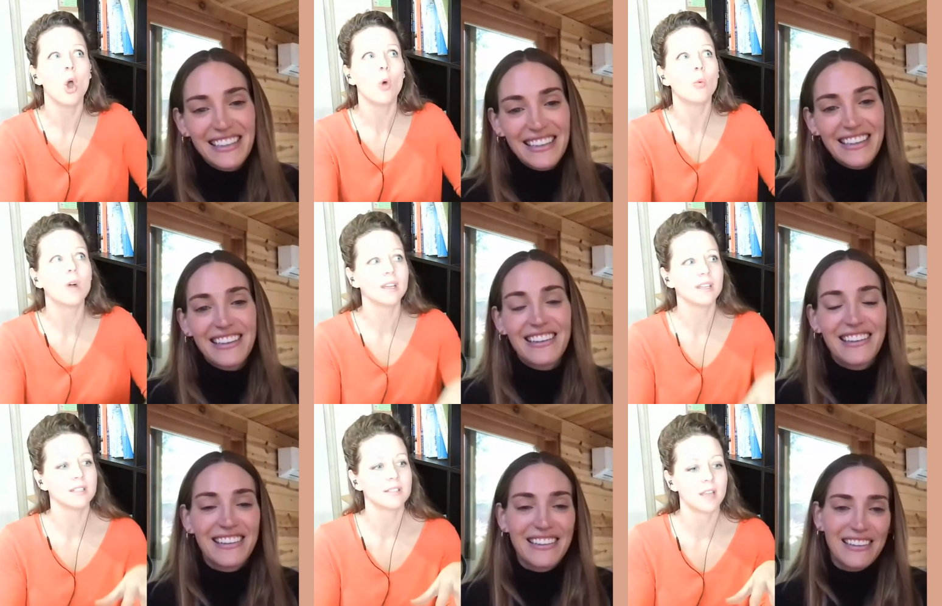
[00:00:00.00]
Speaker 1: one
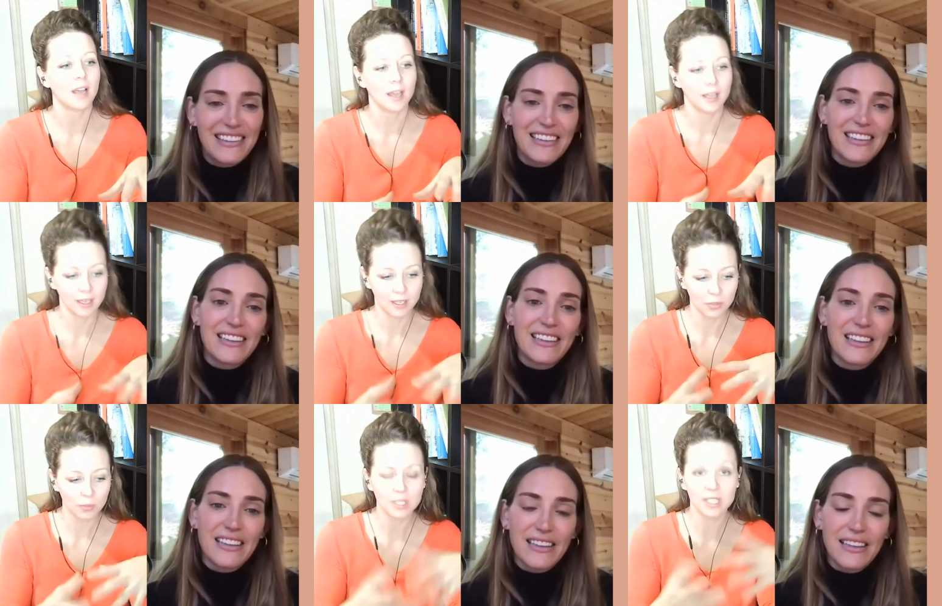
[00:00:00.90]
is I can
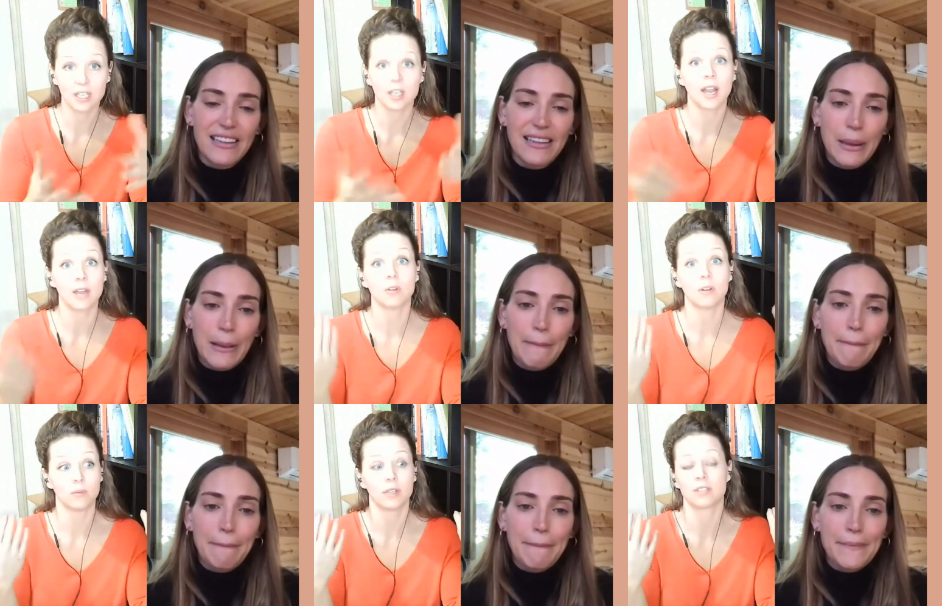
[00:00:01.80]
really hear and
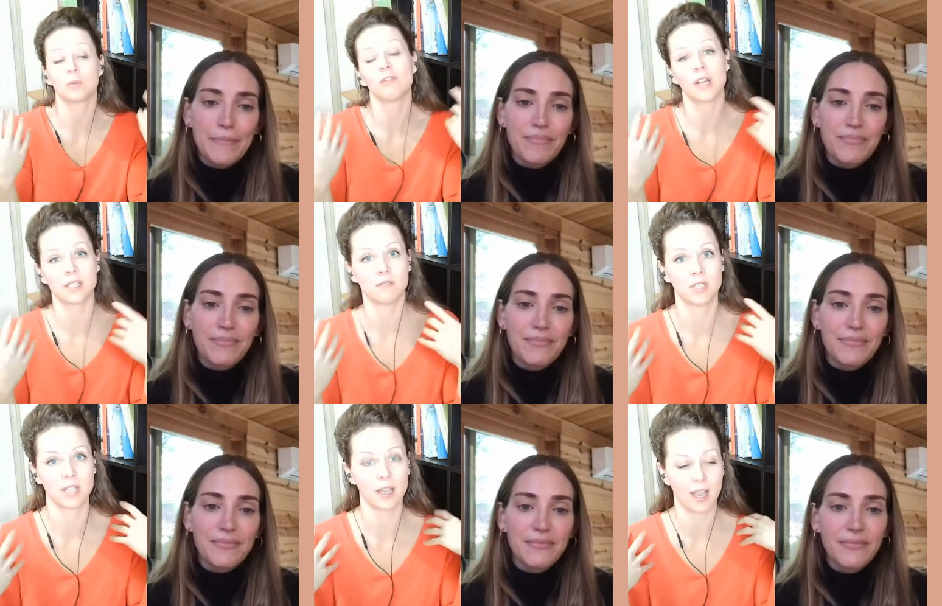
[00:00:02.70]
it's reflective because I,
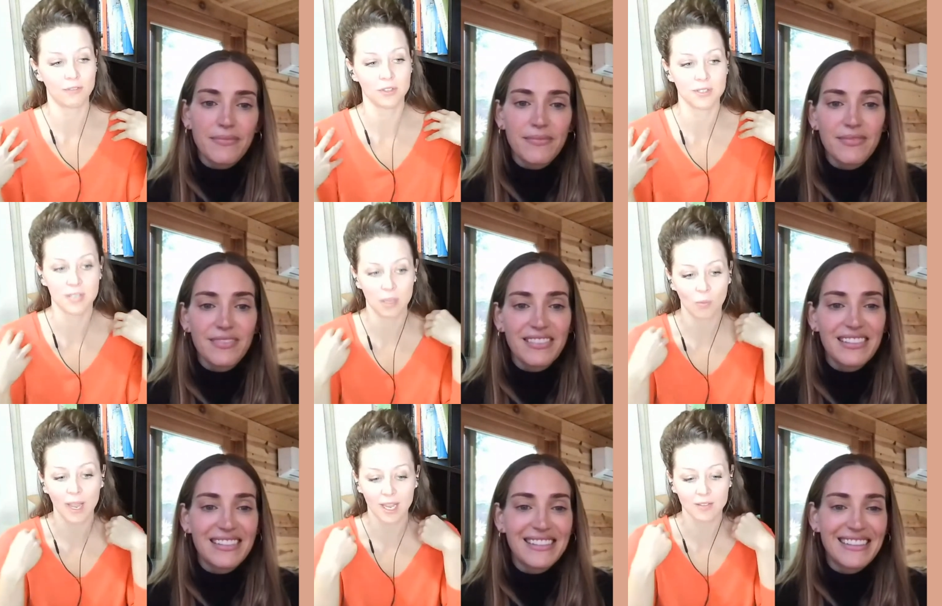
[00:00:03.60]
I feel the same
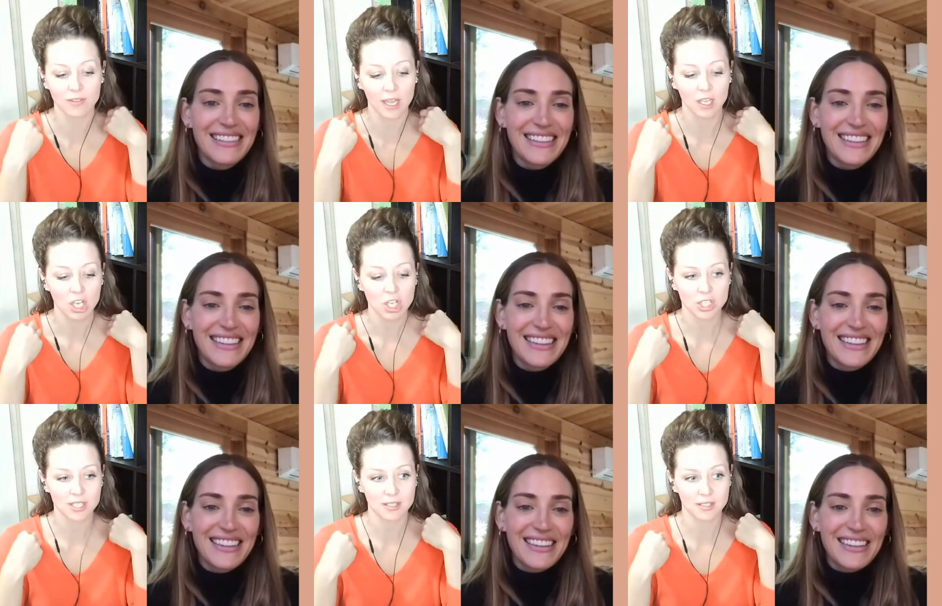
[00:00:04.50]
way that
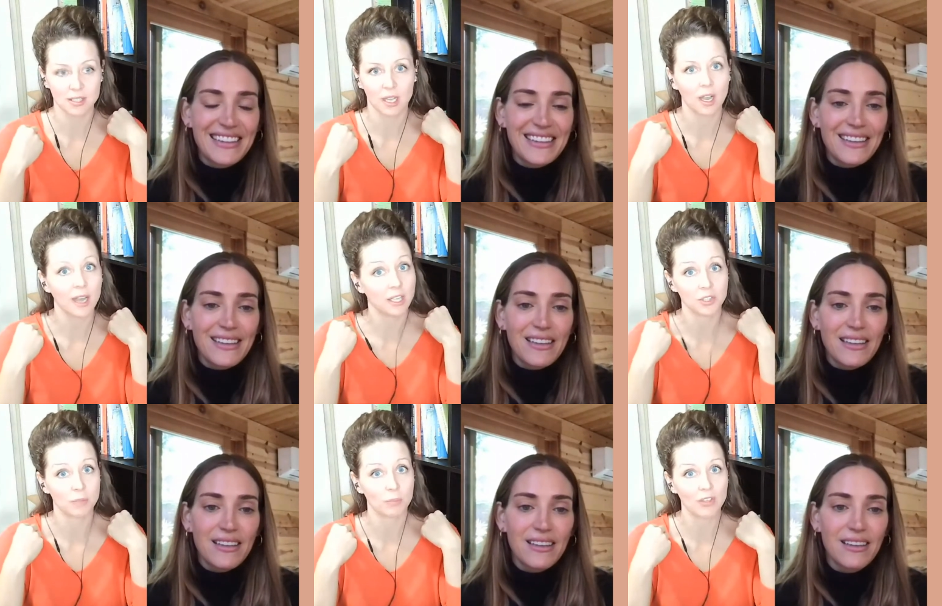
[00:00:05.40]
Jesus is like an elder
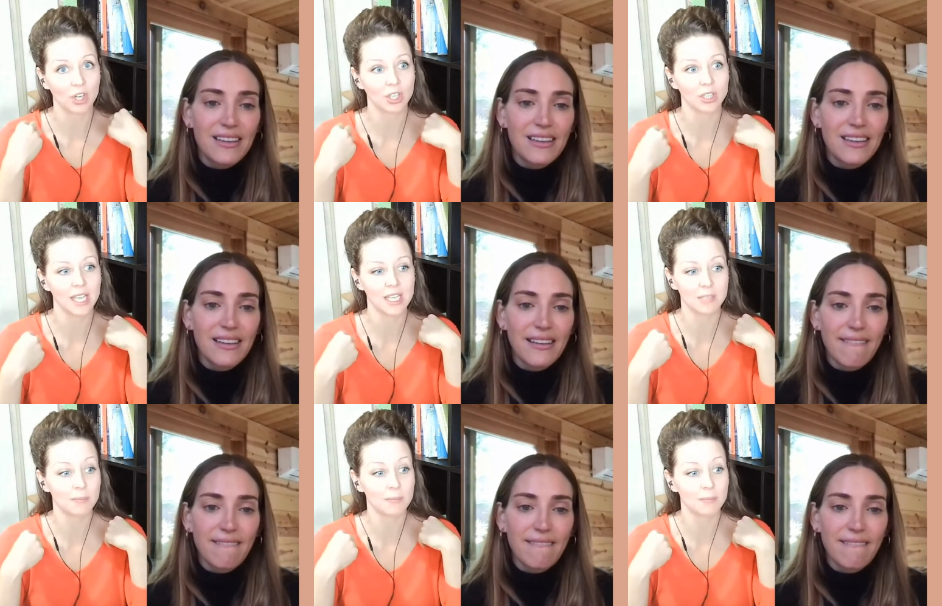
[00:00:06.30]
brother. Like he's been